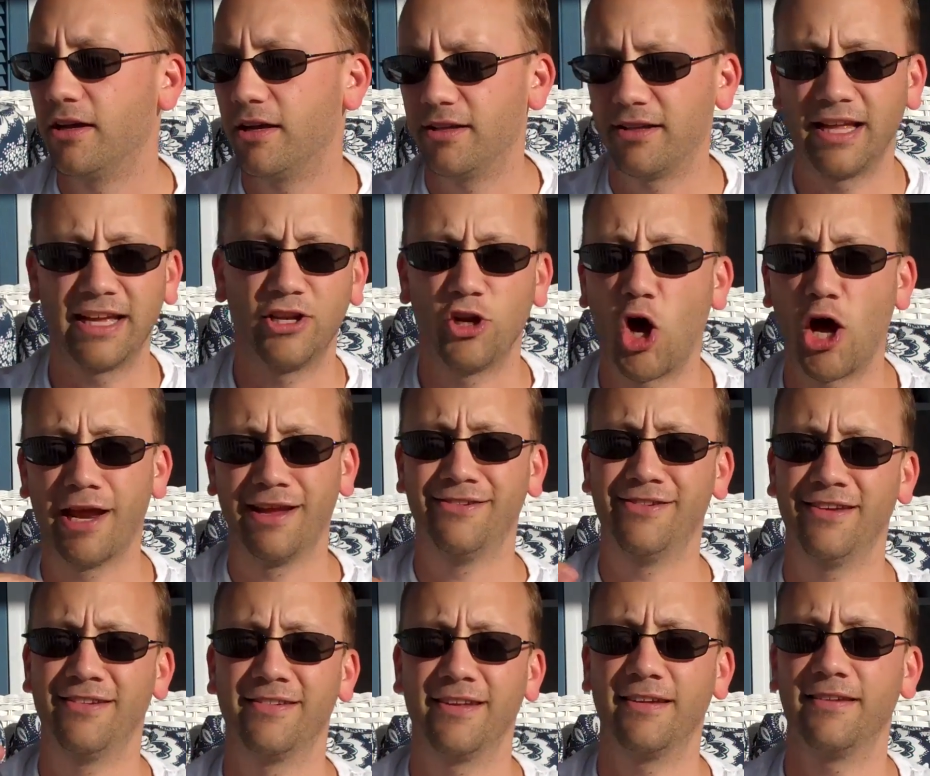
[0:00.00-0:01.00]
Like
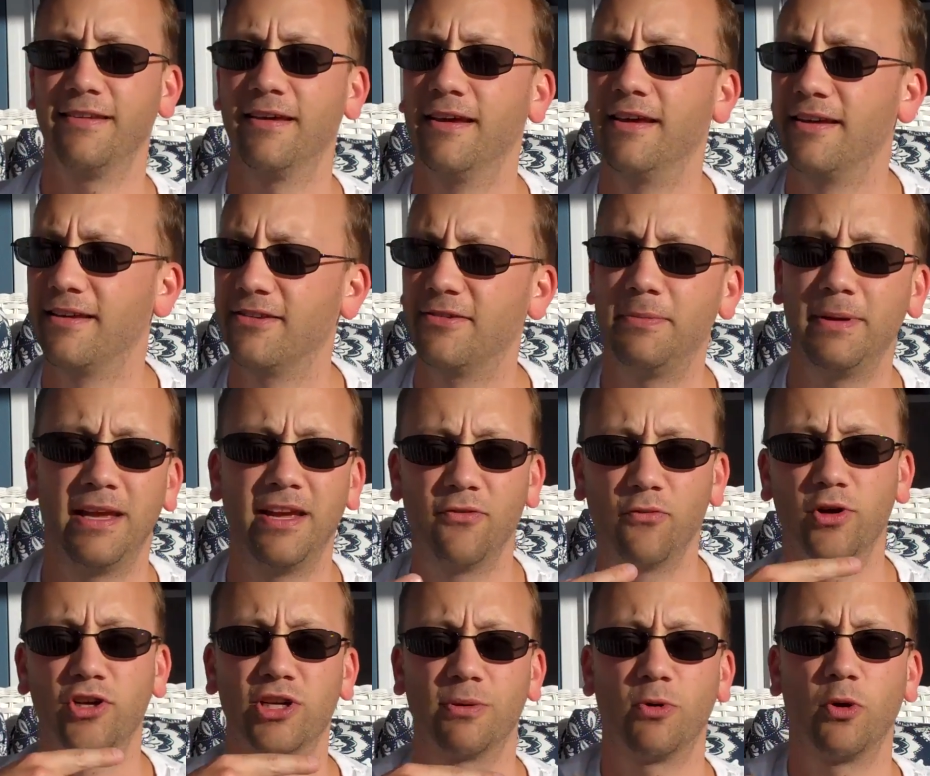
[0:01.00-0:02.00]
non-existent. Speaking
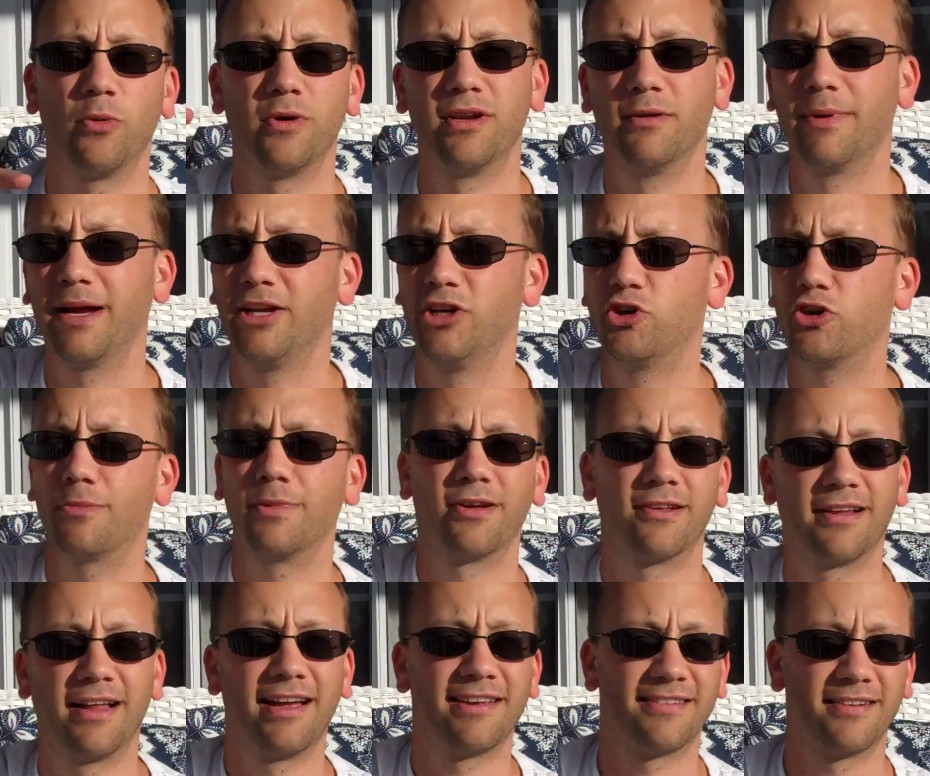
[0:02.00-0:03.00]
of which, I'm going to my German
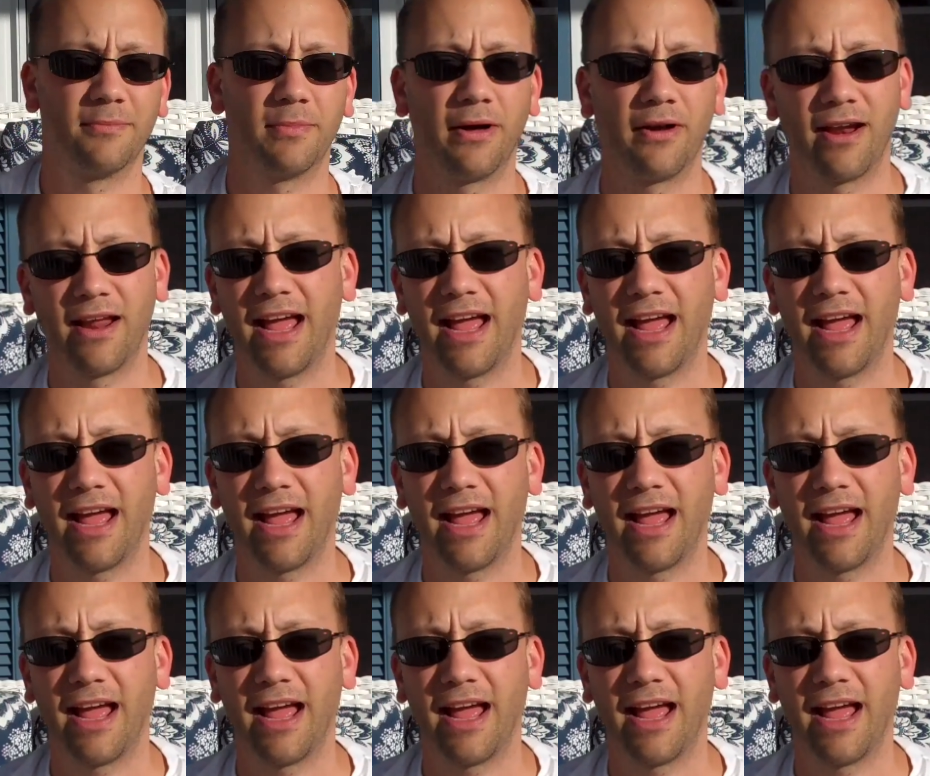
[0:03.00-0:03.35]
class in about